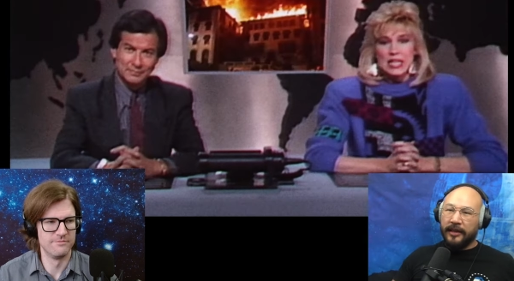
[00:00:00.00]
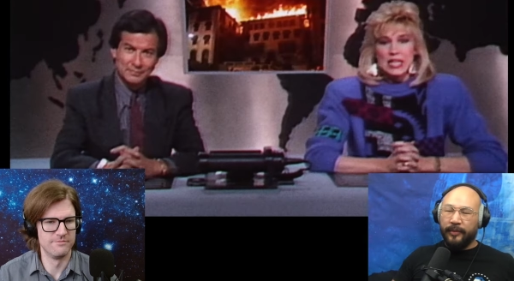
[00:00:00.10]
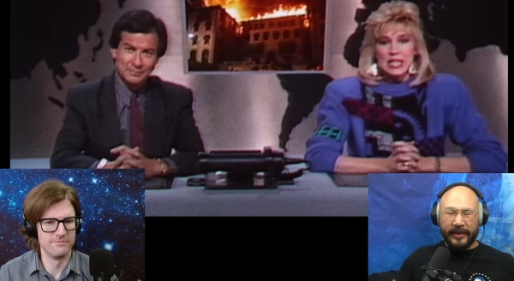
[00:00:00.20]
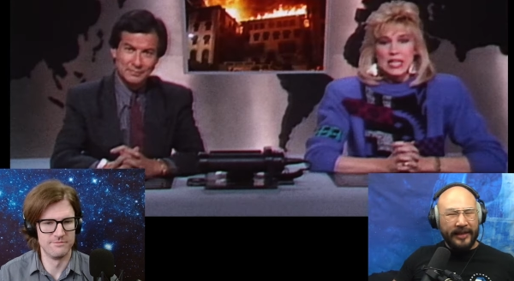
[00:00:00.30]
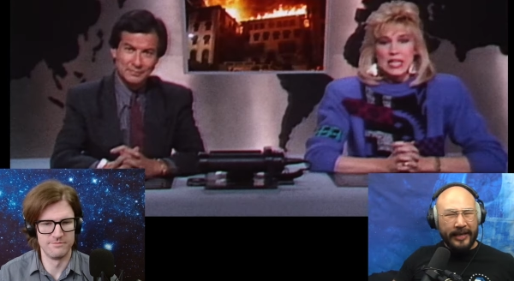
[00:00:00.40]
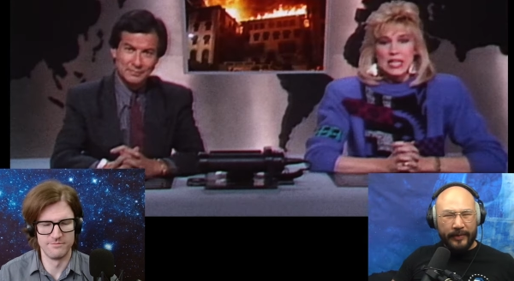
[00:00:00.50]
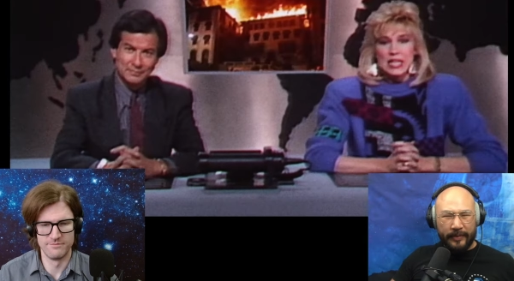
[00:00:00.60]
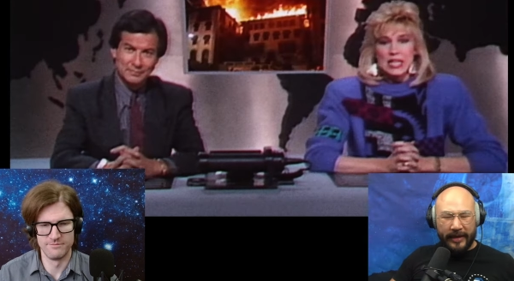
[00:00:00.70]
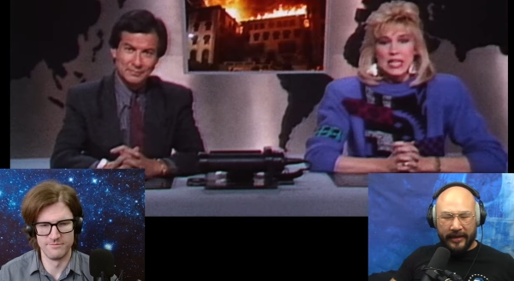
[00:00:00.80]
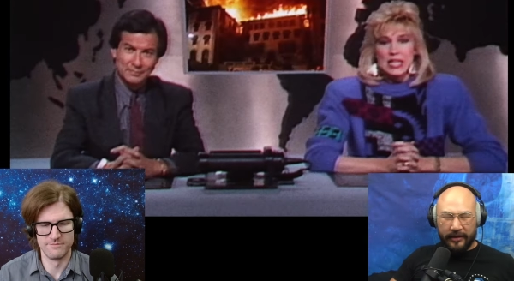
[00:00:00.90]
Speaker 1: But I think we
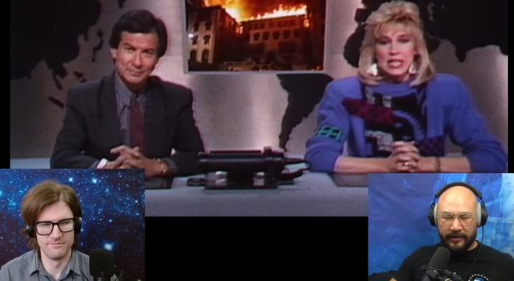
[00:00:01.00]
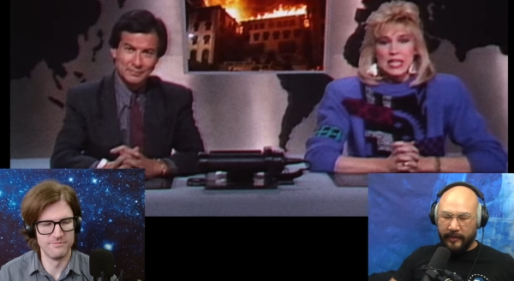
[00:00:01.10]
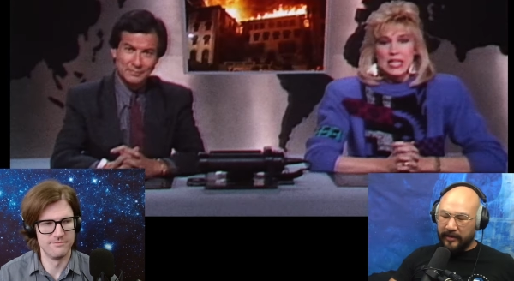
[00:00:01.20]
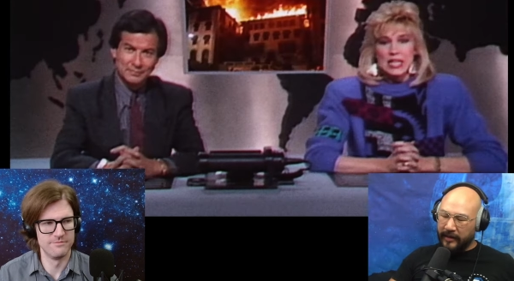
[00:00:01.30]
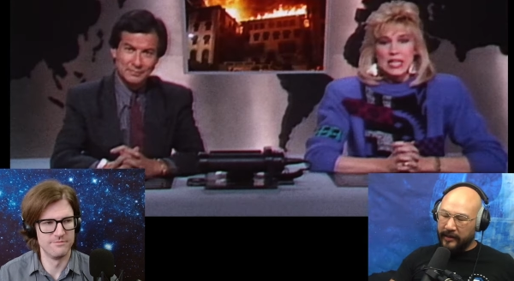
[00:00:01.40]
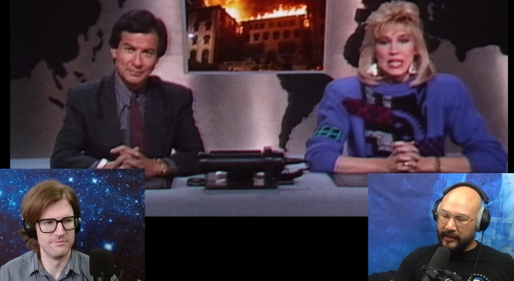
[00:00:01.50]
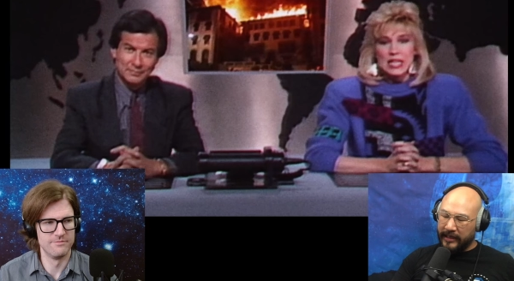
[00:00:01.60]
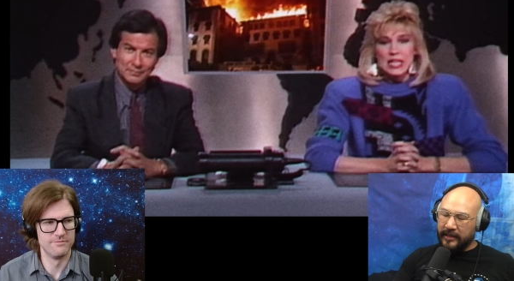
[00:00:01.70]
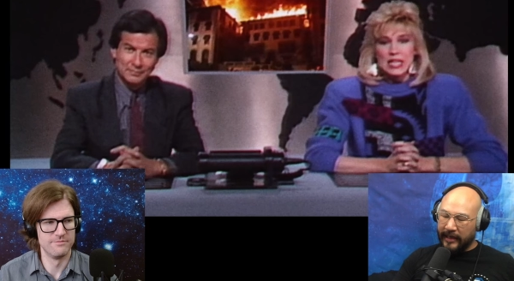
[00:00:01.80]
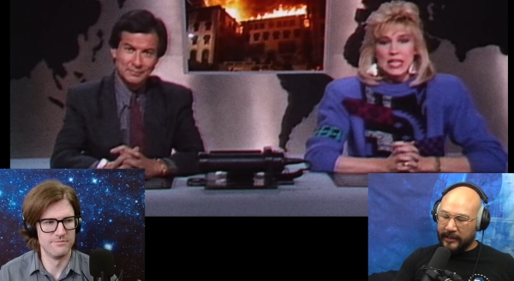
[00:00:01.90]
made an agreement, right, an
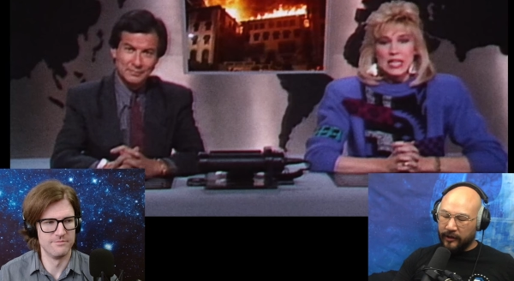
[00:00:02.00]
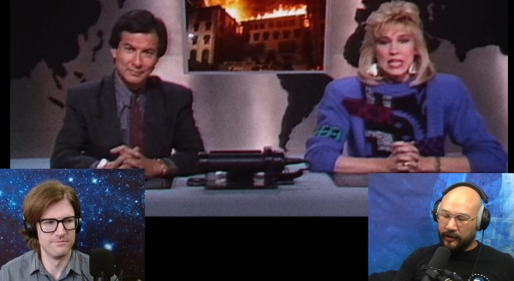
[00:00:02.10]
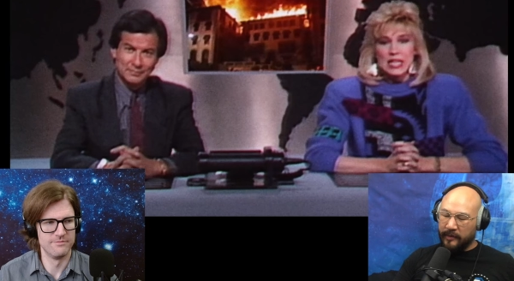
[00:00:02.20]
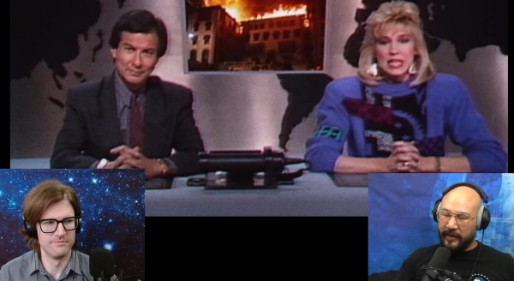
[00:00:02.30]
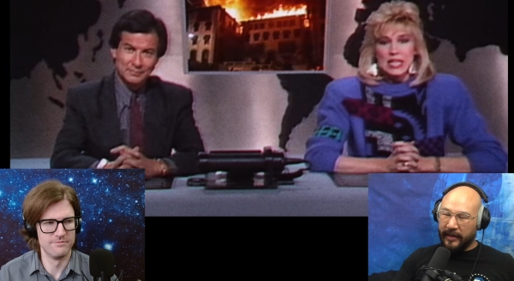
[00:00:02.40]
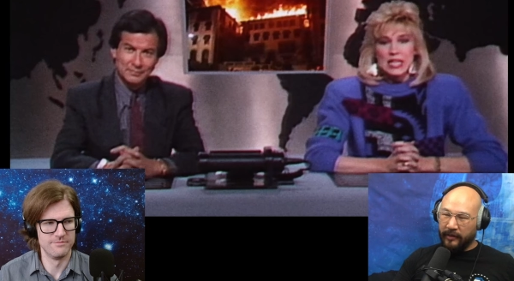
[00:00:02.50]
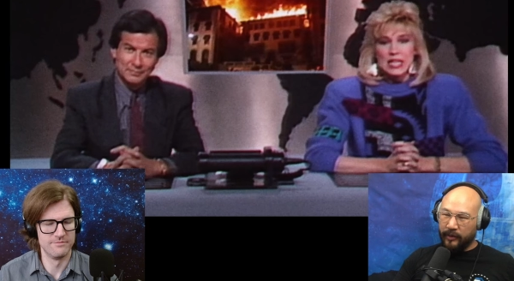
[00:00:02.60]
international agreement that